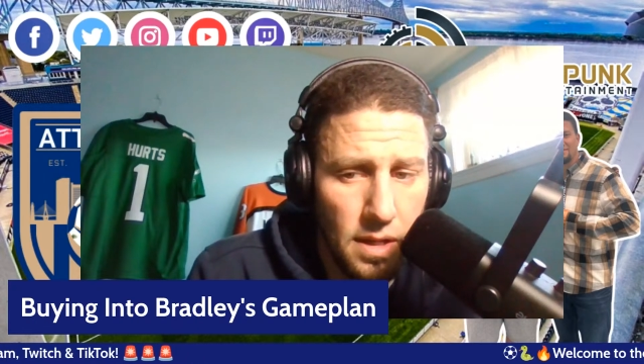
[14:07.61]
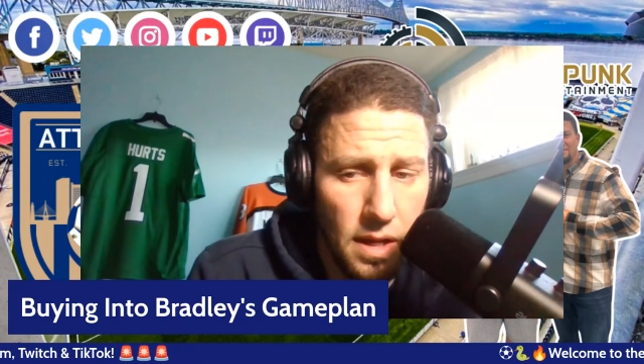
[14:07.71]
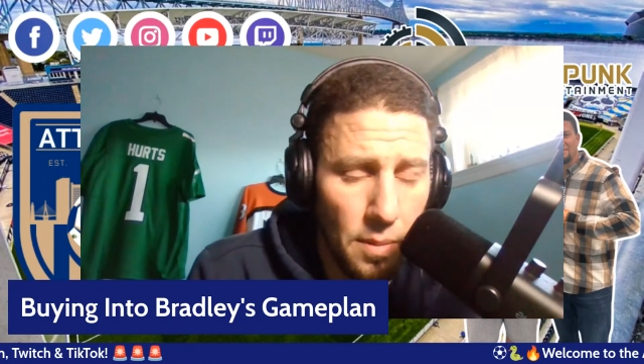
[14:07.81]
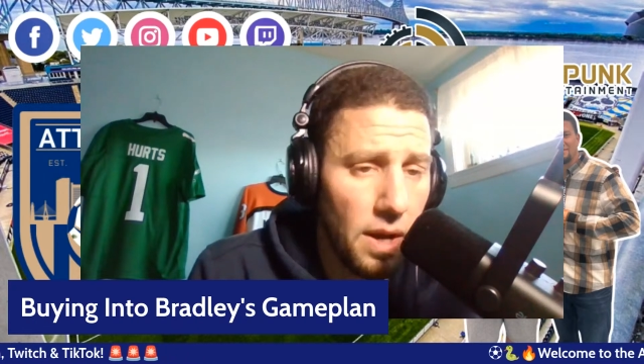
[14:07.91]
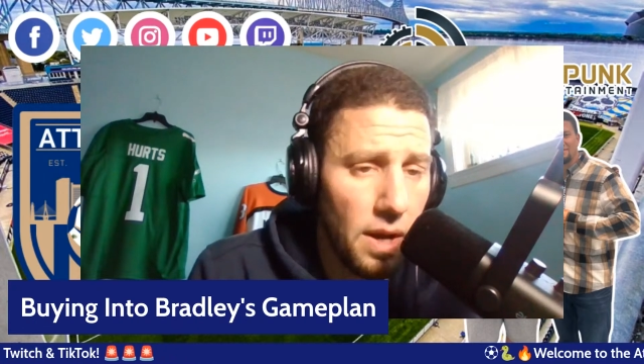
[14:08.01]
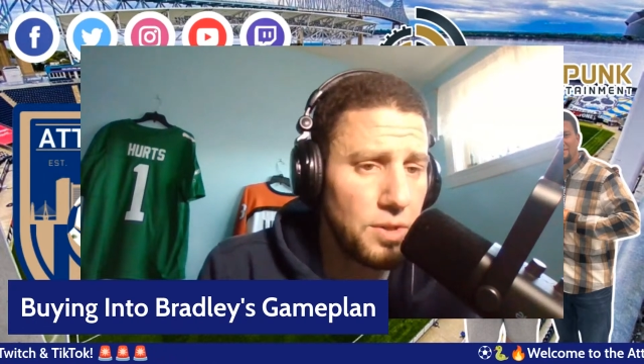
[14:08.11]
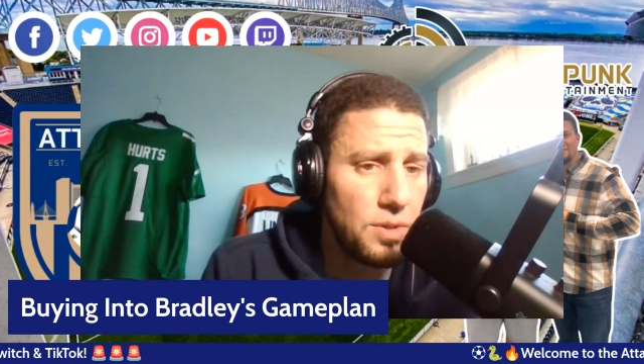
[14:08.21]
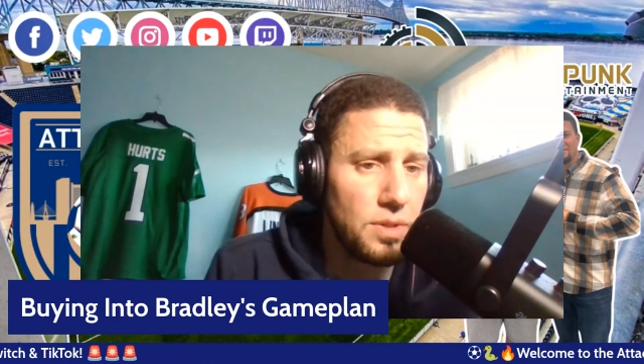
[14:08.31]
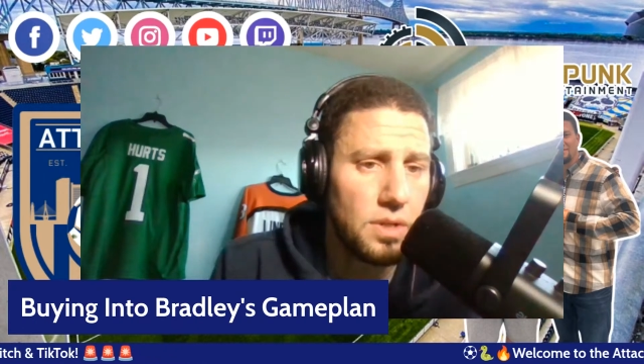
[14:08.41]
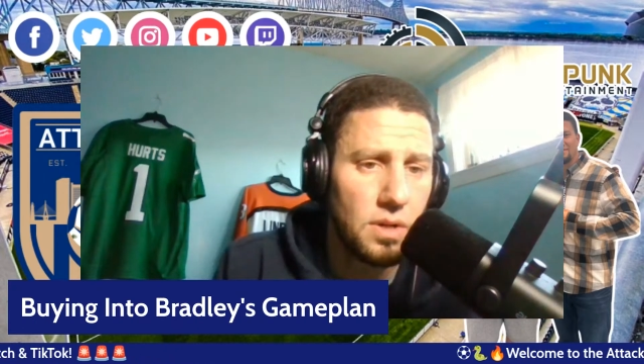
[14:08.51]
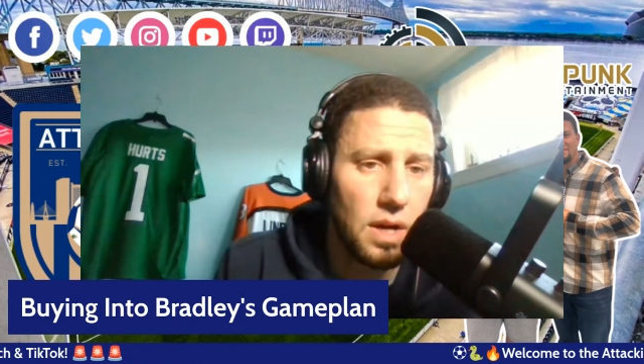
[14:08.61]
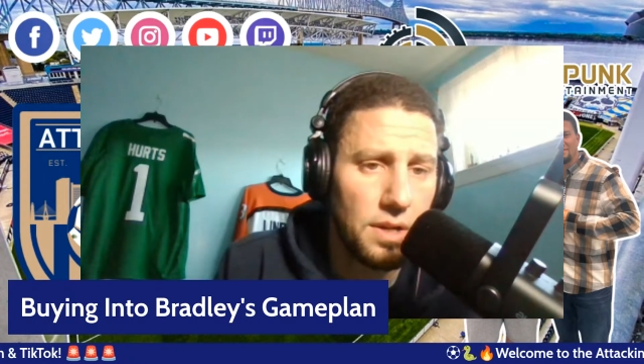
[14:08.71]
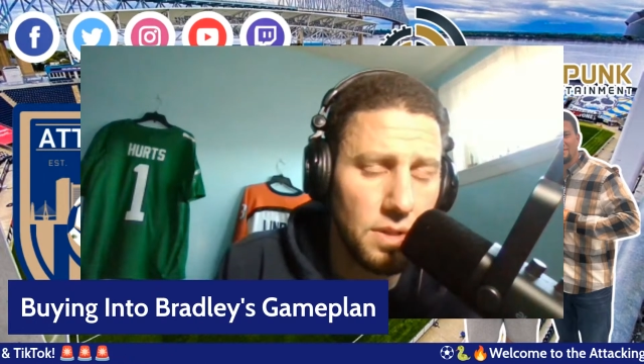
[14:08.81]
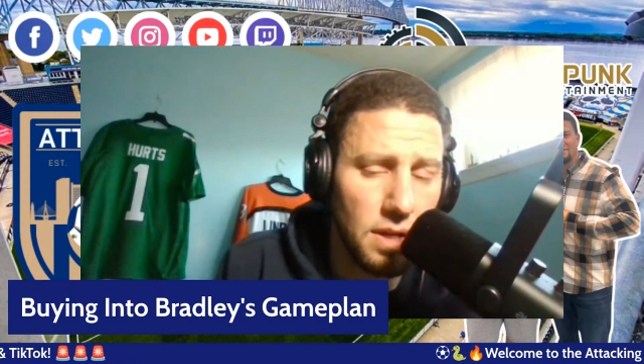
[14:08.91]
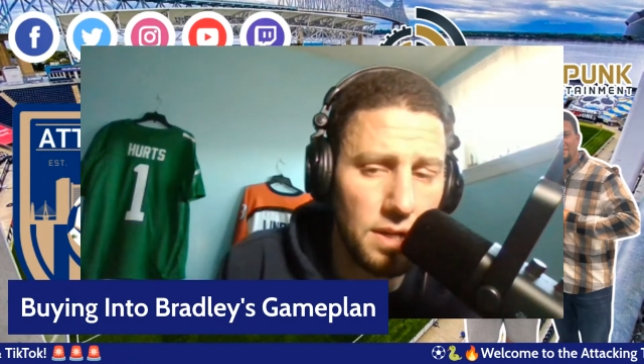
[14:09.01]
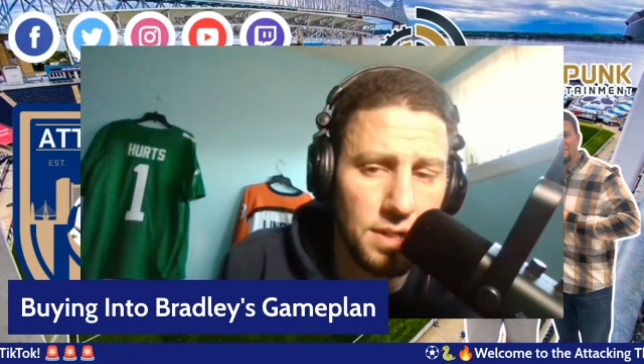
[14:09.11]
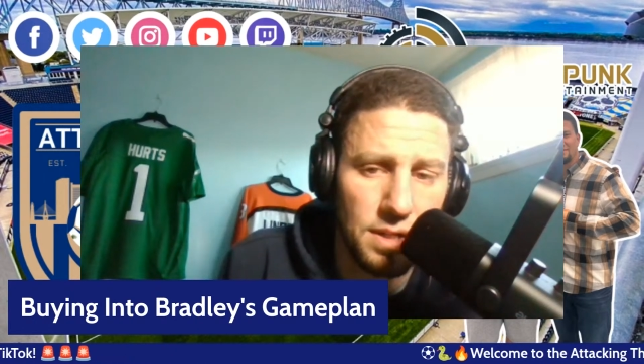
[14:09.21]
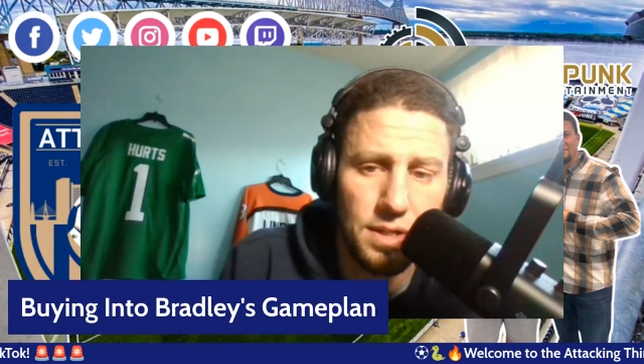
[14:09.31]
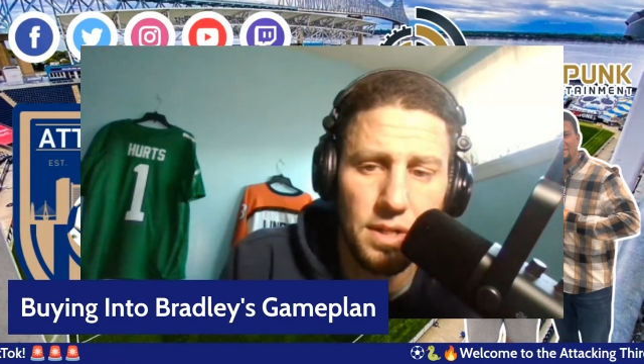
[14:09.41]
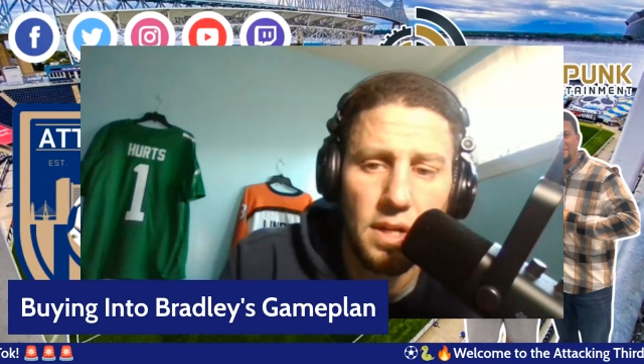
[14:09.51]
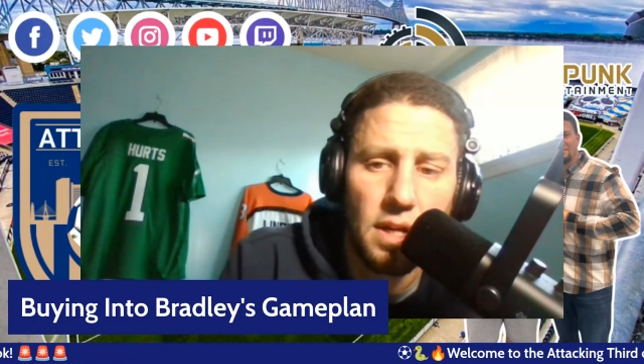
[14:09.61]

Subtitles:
And mind you, congratulations